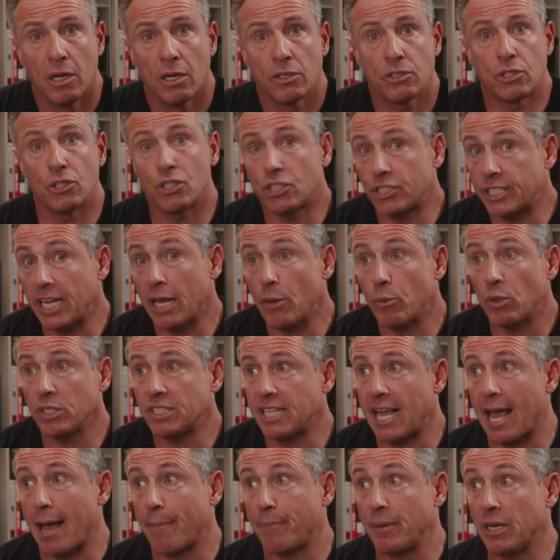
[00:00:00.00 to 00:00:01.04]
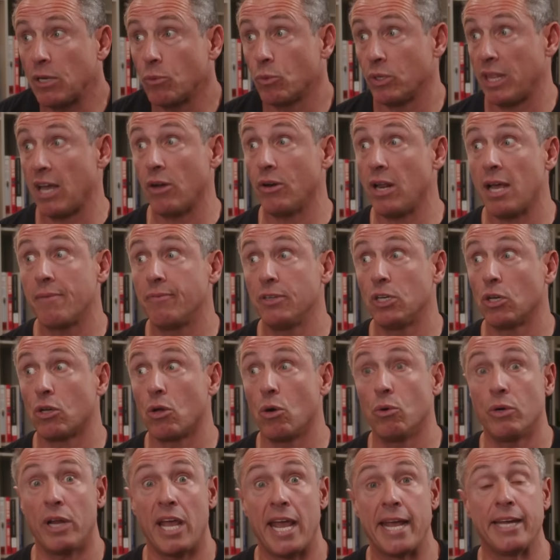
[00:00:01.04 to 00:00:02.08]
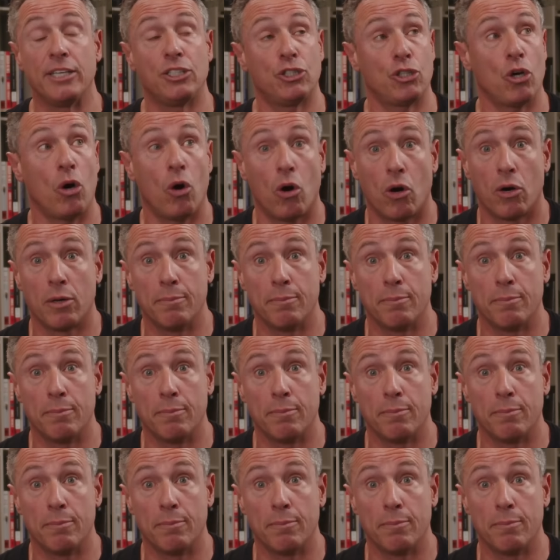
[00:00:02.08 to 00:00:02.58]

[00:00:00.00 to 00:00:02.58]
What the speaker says: say what's happening without having to go to HR